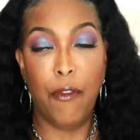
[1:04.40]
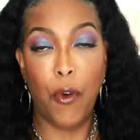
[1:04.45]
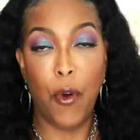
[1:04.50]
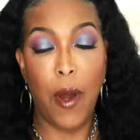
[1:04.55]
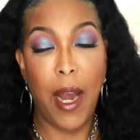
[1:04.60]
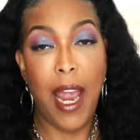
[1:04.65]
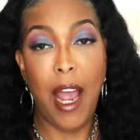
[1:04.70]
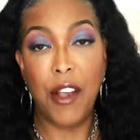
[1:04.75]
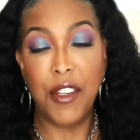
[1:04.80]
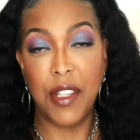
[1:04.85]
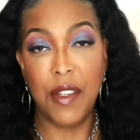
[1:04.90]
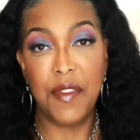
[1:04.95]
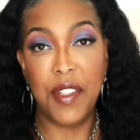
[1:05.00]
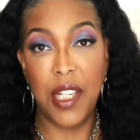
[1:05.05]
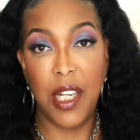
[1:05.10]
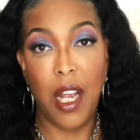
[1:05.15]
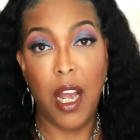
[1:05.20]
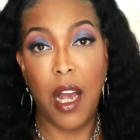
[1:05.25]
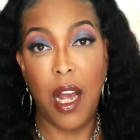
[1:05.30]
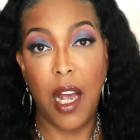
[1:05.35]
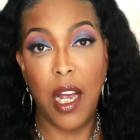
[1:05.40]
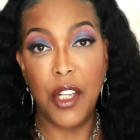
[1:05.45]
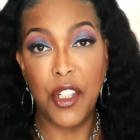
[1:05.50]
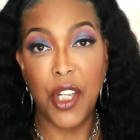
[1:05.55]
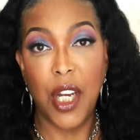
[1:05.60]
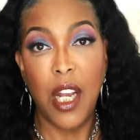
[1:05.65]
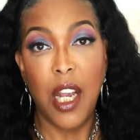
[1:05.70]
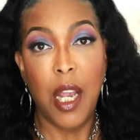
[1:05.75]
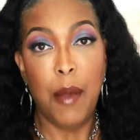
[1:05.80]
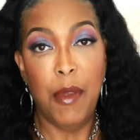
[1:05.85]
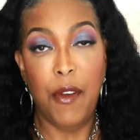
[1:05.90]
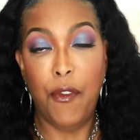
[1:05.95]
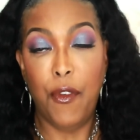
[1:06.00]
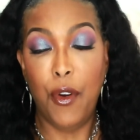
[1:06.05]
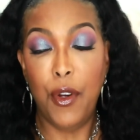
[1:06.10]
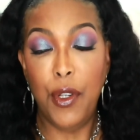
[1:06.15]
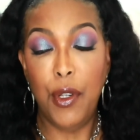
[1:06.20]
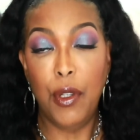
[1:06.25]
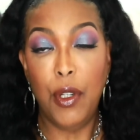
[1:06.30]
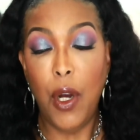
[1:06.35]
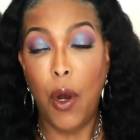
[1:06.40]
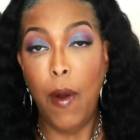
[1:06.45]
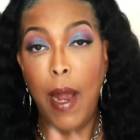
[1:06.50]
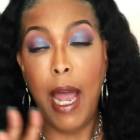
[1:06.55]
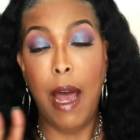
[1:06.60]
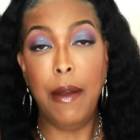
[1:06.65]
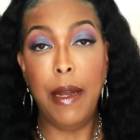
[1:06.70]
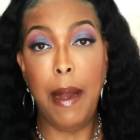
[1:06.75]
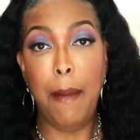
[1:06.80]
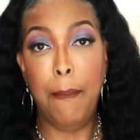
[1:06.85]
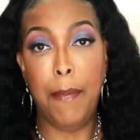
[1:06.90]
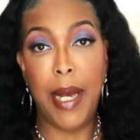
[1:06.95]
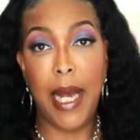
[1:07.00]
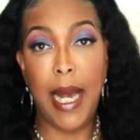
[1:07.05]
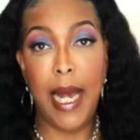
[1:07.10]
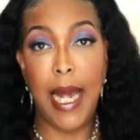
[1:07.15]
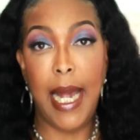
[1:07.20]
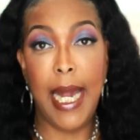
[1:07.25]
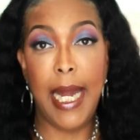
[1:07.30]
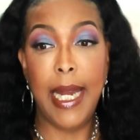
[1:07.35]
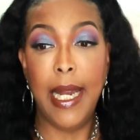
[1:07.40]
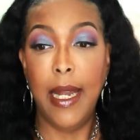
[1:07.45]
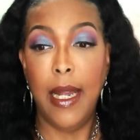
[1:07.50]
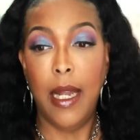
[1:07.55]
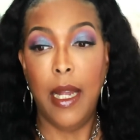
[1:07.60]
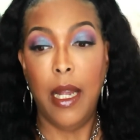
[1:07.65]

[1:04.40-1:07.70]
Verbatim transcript: for House of Sillage, before you go out and buy